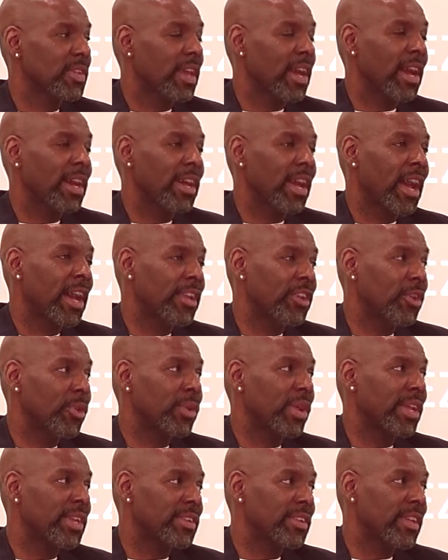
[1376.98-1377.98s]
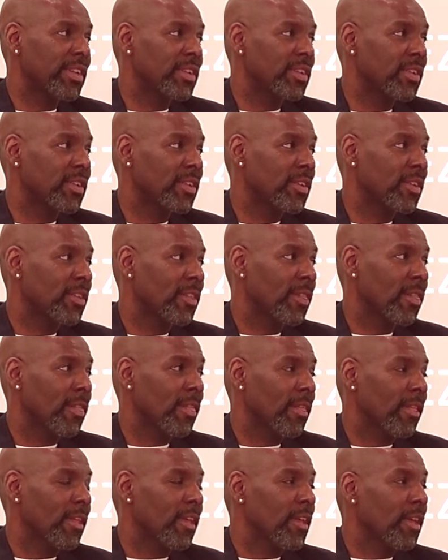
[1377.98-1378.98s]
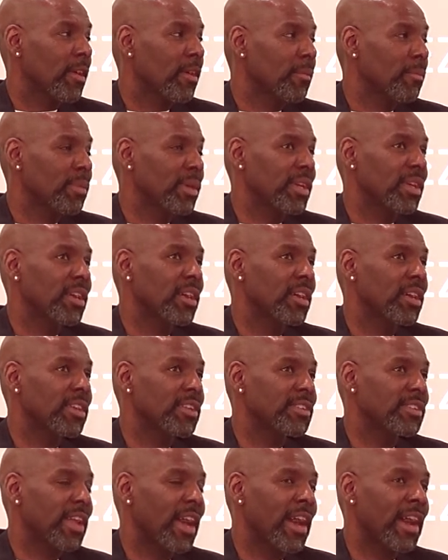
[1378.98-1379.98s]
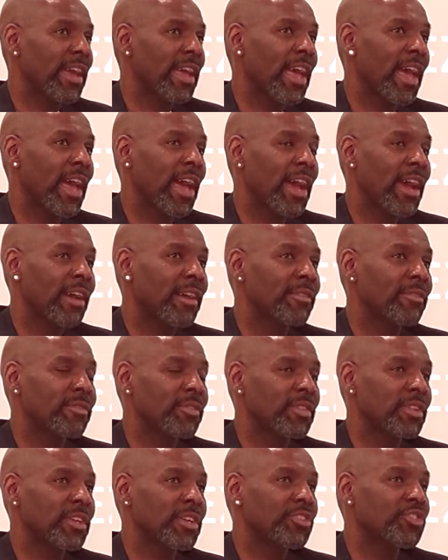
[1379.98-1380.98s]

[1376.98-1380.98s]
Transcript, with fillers: Yeah, I know that. Why do you remember that date? Because I have the